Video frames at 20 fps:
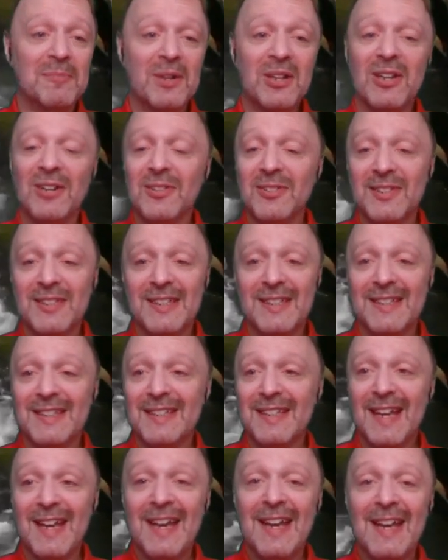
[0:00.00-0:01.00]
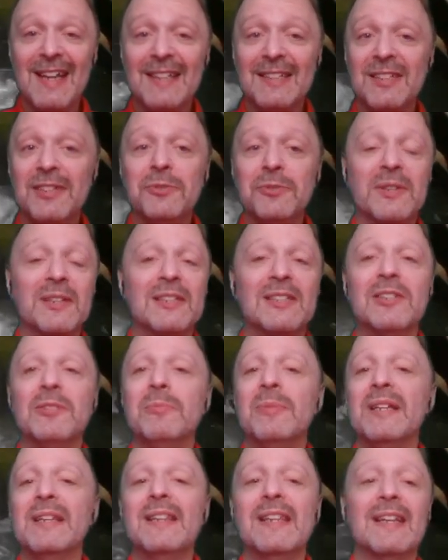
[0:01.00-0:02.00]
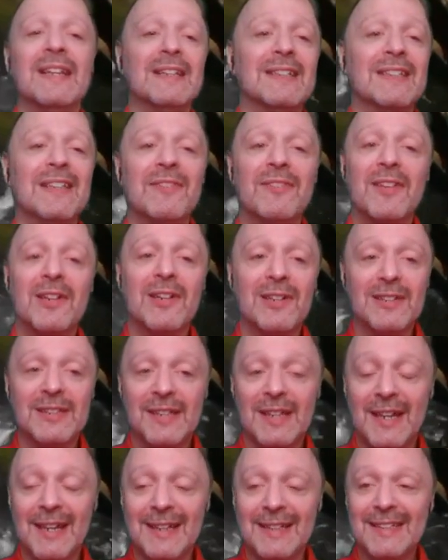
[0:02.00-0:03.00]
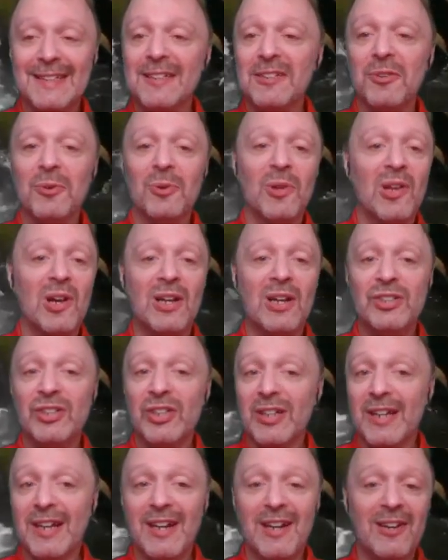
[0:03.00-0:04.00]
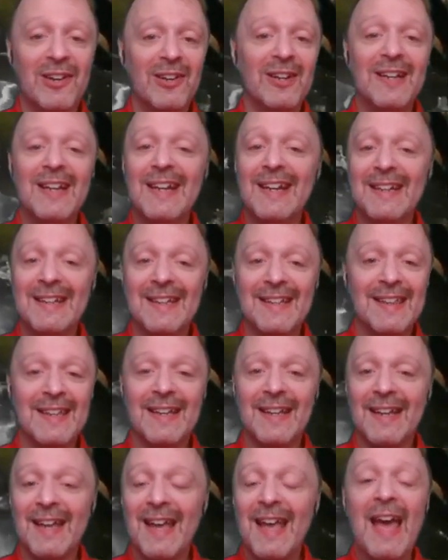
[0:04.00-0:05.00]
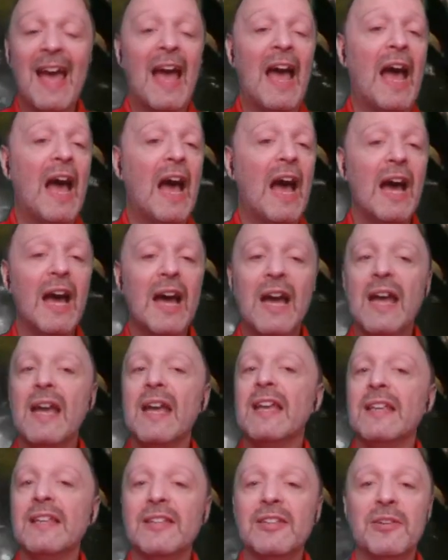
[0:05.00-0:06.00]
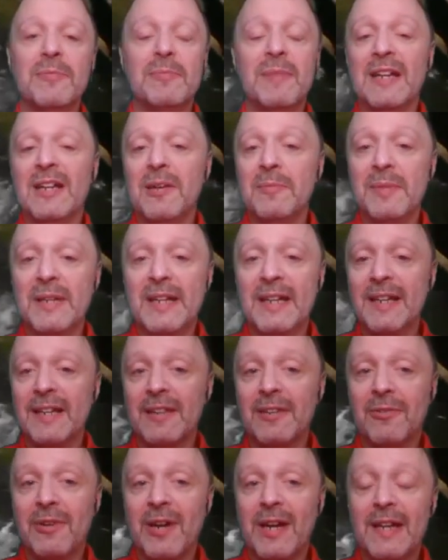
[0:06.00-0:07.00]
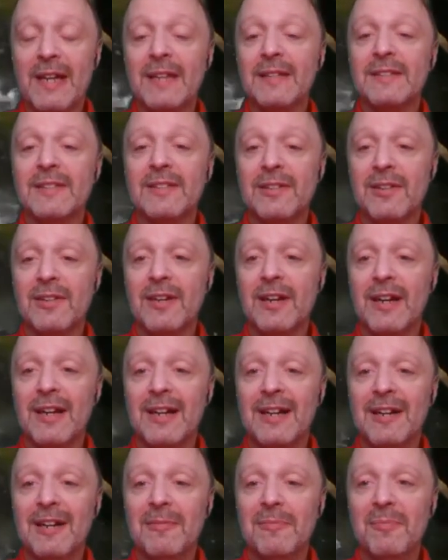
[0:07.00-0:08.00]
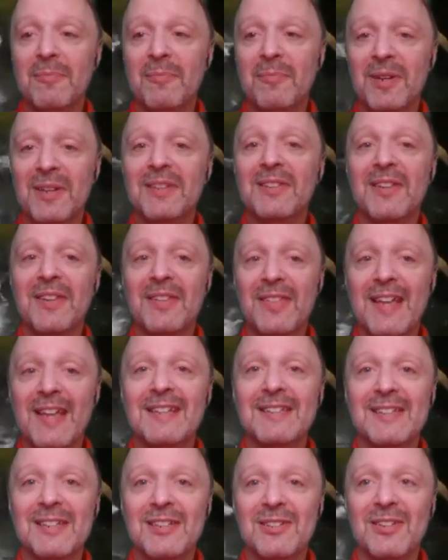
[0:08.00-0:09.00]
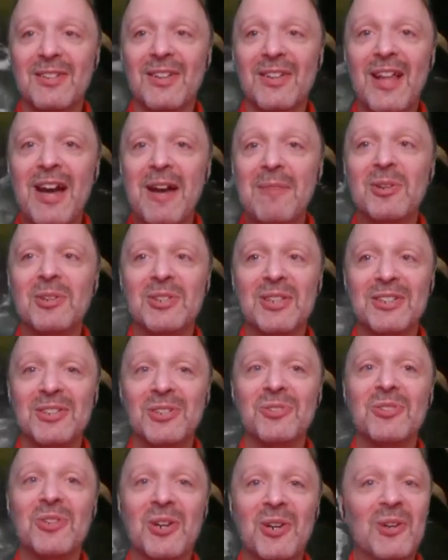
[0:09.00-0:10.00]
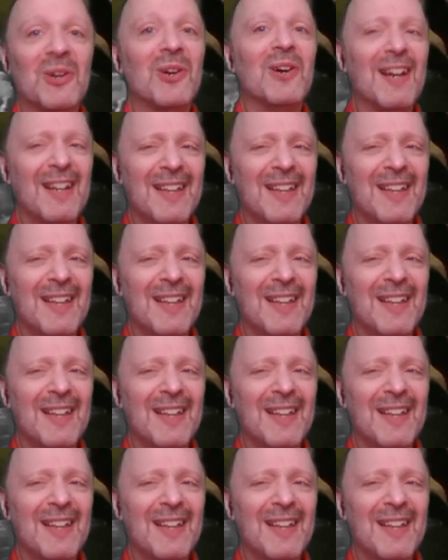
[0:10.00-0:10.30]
because it's doing so many things. If there's a single logic error in anything, you may not be getting the right answer. But the libraries that you call